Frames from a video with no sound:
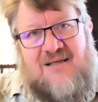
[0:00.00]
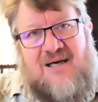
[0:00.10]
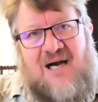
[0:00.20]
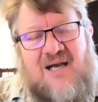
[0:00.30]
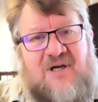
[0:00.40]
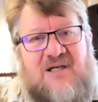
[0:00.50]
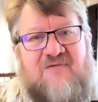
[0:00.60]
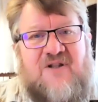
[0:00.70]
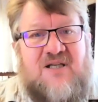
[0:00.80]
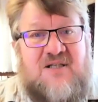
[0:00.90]
I
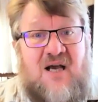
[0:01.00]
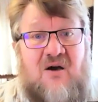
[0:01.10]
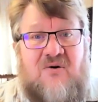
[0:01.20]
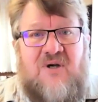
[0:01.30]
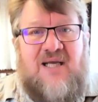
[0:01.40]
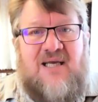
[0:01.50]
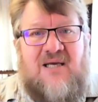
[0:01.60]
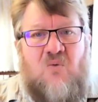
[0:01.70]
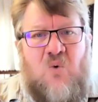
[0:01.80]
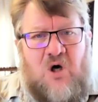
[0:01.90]
believe this only
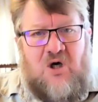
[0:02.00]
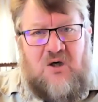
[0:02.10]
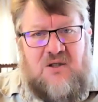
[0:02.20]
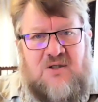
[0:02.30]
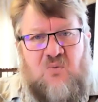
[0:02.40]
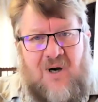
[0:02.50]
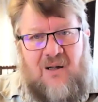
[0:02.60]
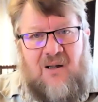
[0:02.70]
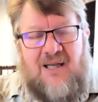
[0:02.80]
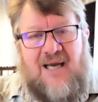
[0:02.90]
works
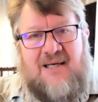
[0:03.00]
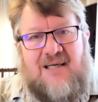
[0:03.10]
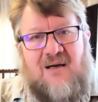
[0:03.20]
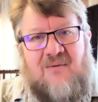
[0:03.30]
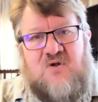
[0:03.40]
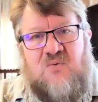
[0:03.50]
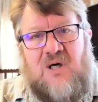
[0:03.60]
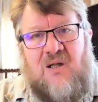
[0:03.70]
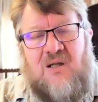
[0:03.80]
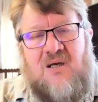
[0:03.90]
well and comes
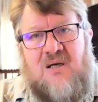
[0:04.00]
well